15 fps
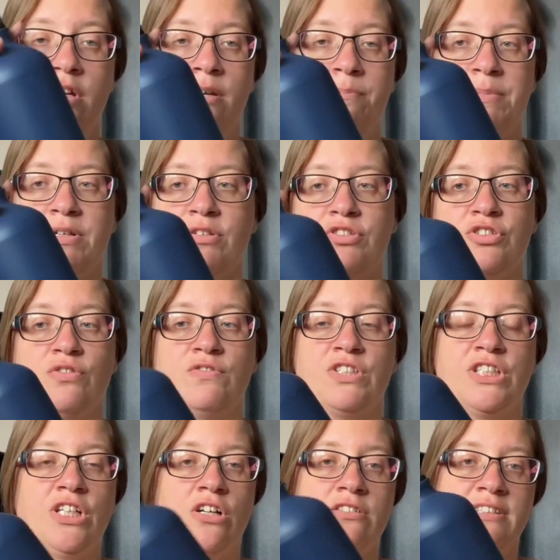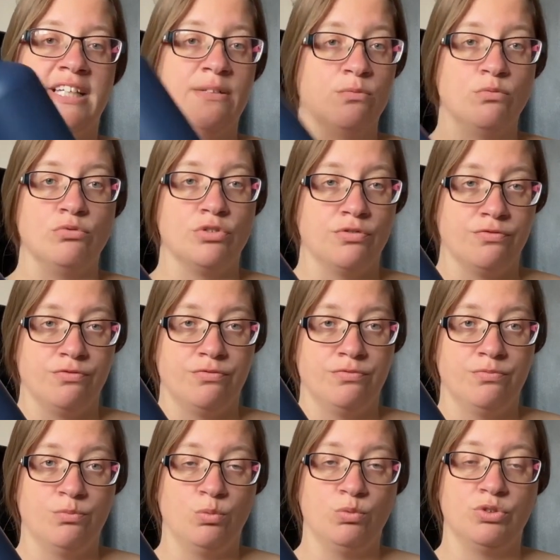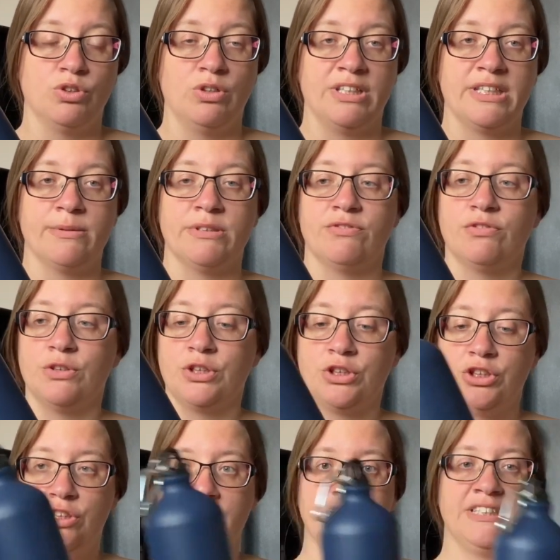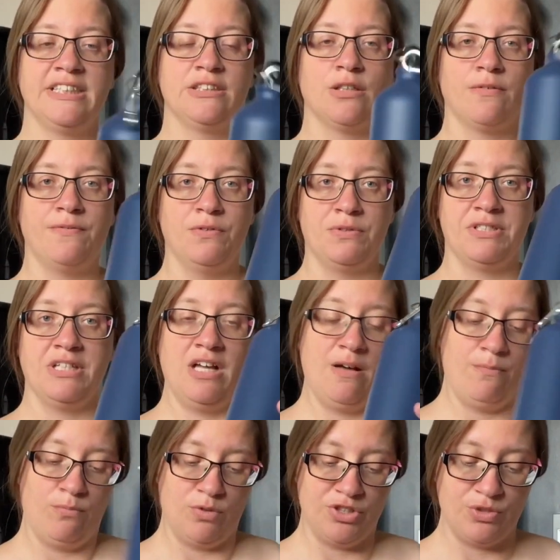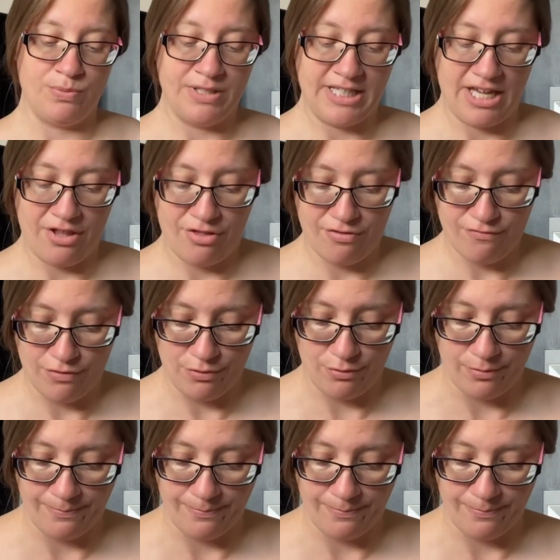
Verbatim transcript: because it obviously can't take water water of liquid food security. So I'll fill this up once we get through.